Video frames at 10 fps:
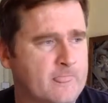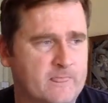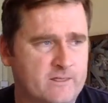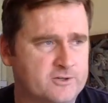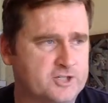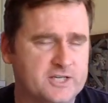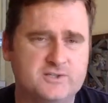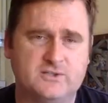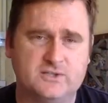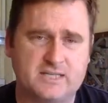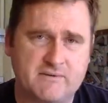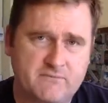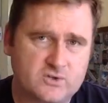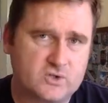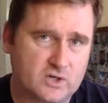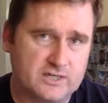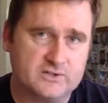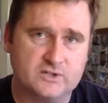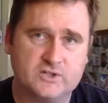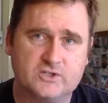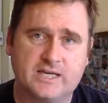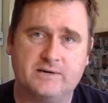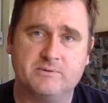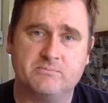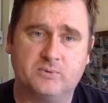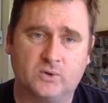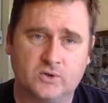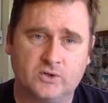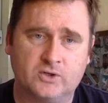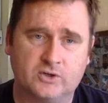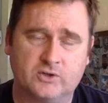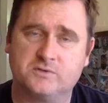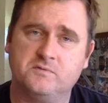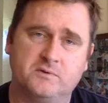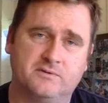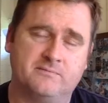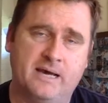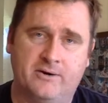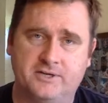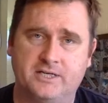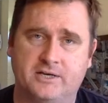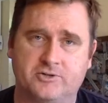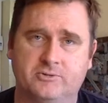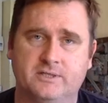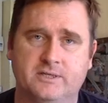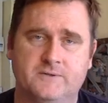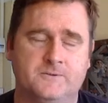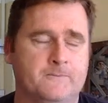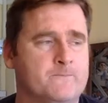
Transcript: No, Jesus is emphasizing just how important God's view of marriage actually is.